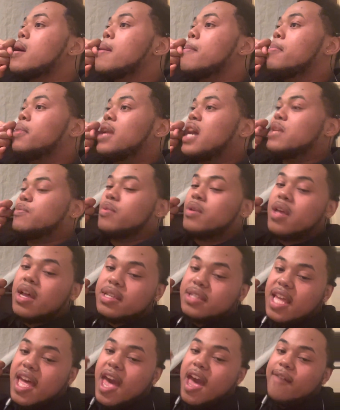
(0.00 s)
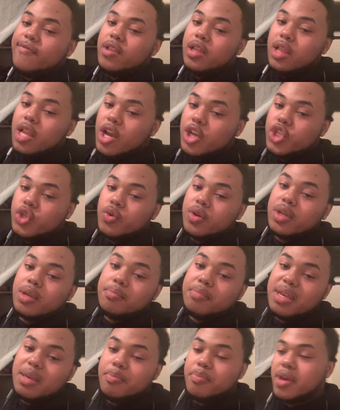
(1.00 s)
but that's because they have the luxury to
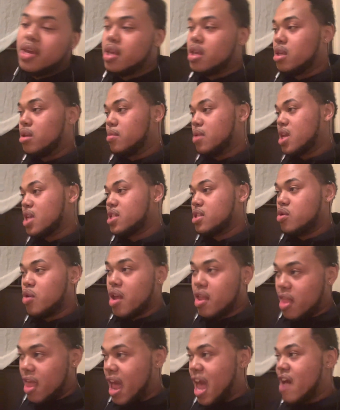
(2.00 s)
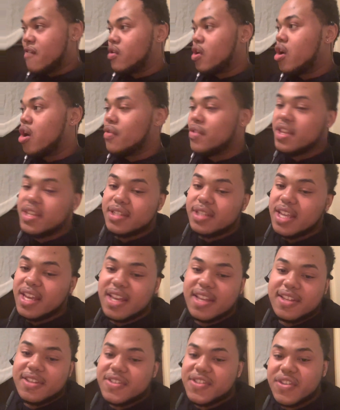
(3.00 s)
be picky, because they have all these
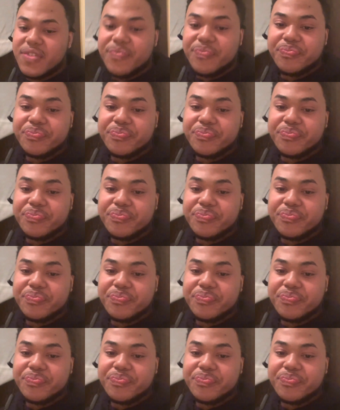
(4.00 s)
niggas,